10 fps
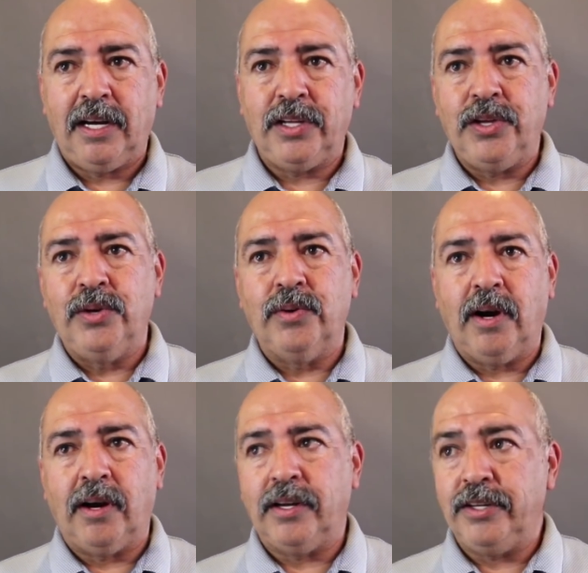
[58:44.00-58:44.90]
you
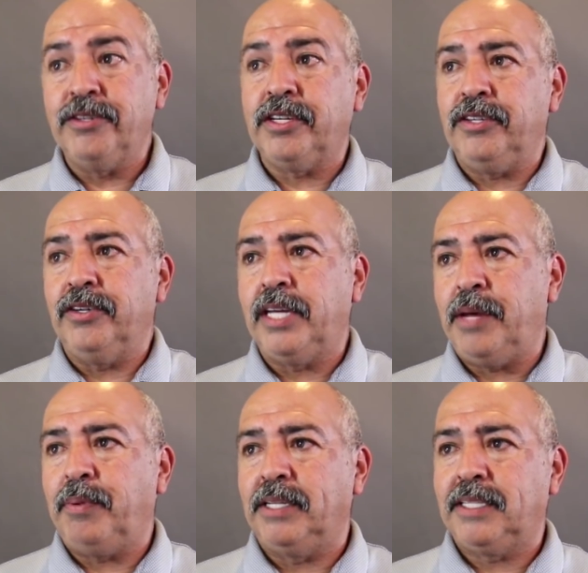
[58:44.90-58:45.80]

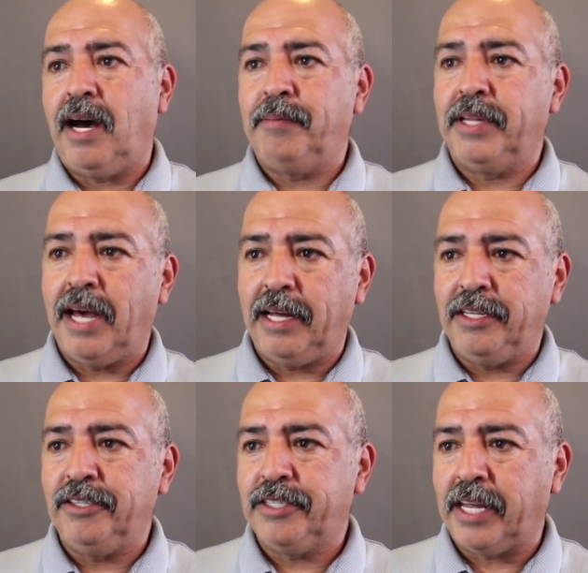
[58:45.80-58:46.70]
keep on top of that,
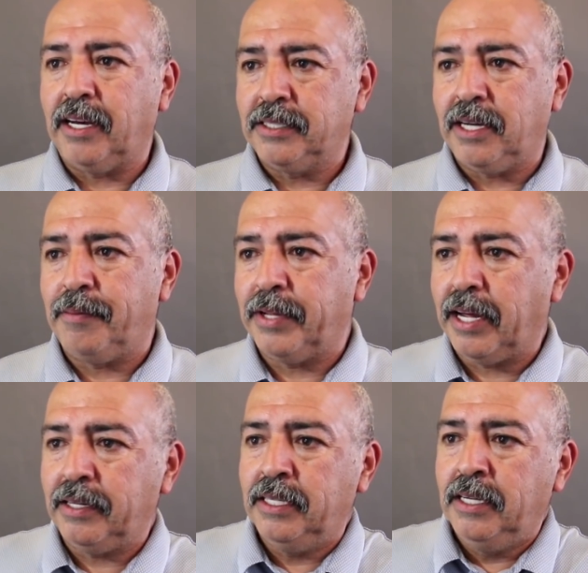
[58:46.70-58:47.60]
and you stay on top of that.